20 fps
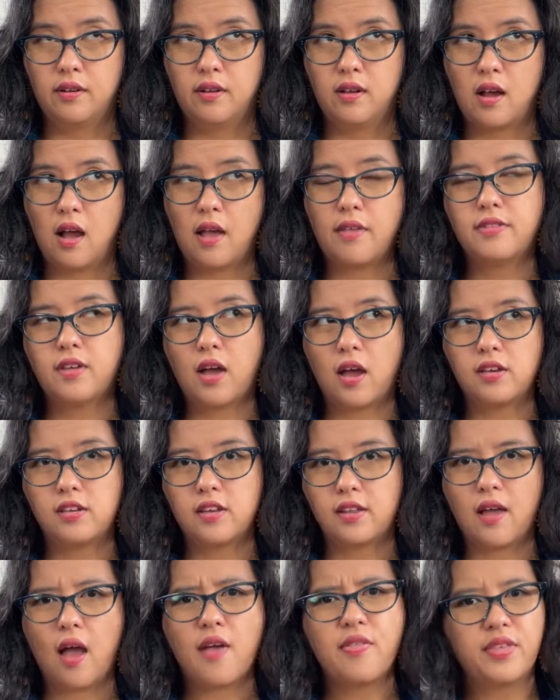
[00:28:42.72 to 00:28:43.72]

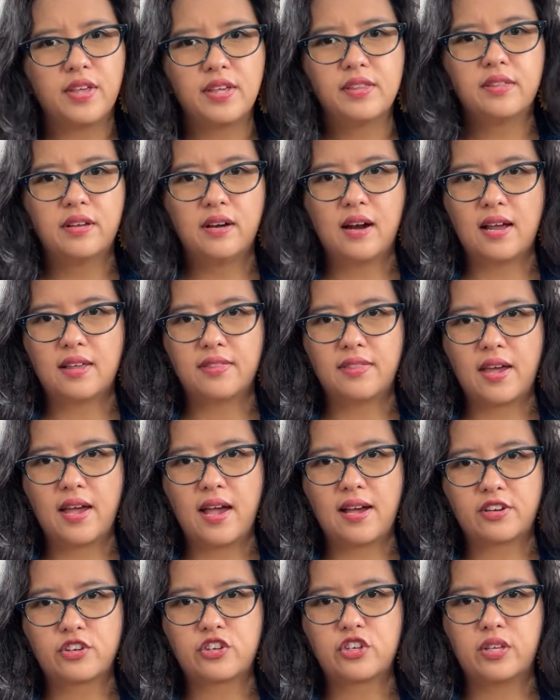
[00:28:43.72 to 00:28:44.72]
I think that they
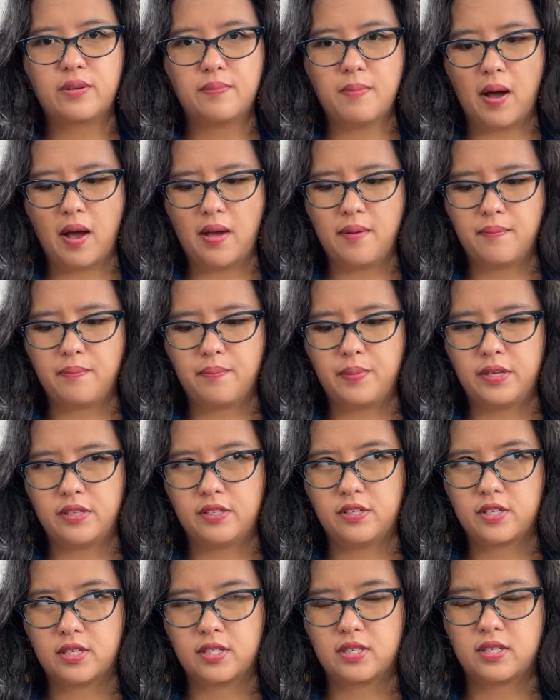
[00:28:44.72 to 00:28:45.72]
actually might be
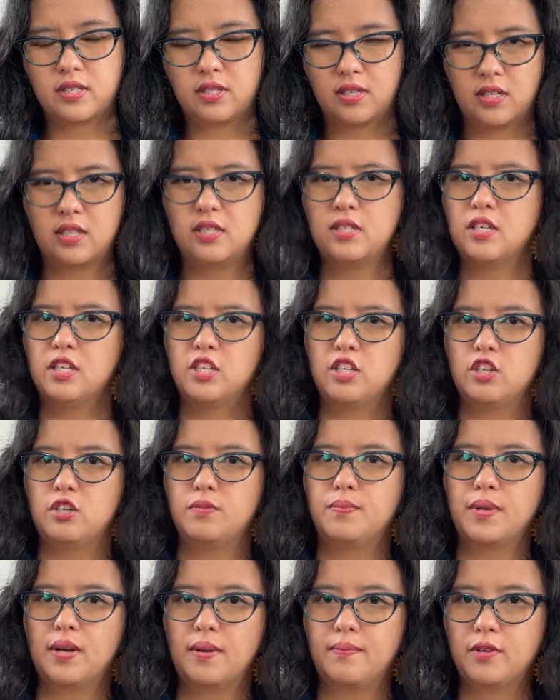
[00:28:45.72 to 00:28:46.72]
discontinued,
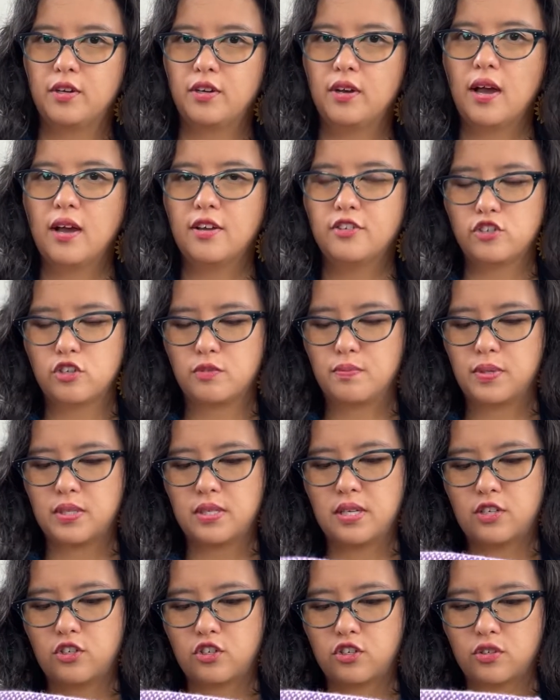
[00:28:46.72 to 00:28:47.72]
but I'm not
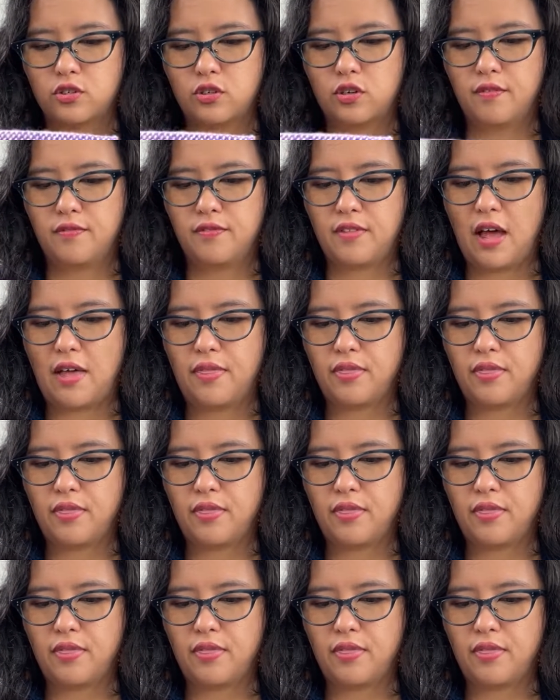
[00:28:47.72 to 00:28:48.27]
100% sure of that.